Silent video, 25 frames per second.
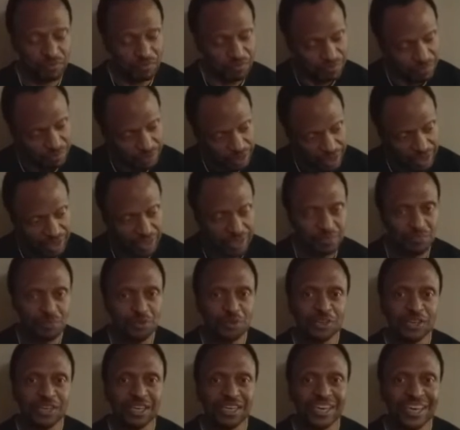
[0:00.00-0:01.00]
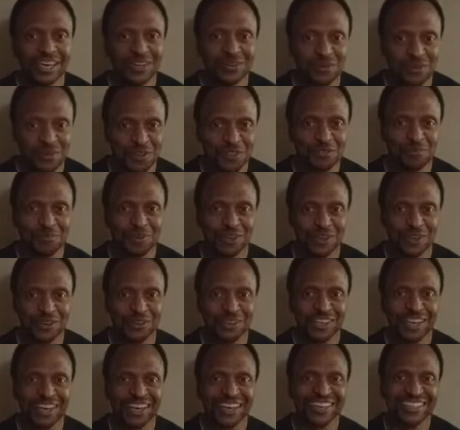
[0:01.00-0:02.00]
but communicate with me,
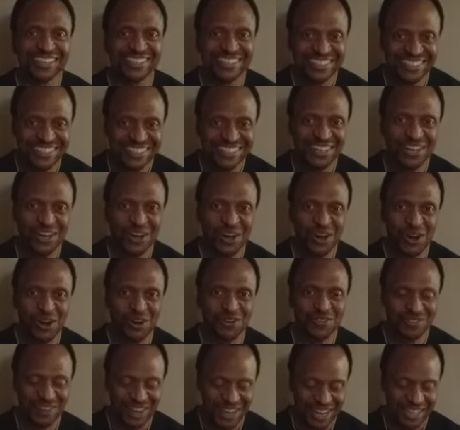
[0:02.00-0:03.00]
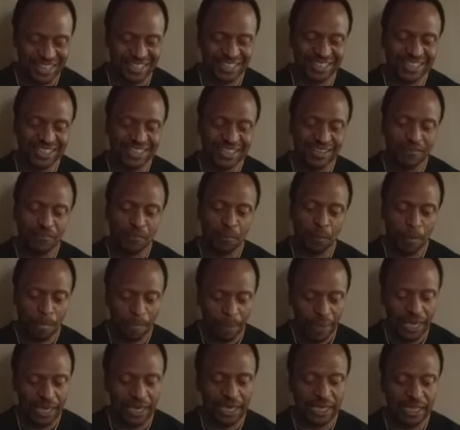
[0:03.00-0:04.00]
okay? All right.
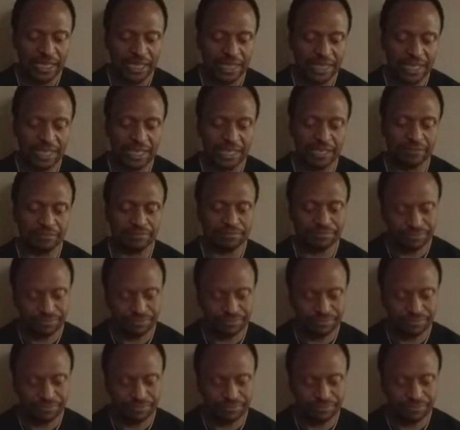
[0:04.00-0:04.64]
And then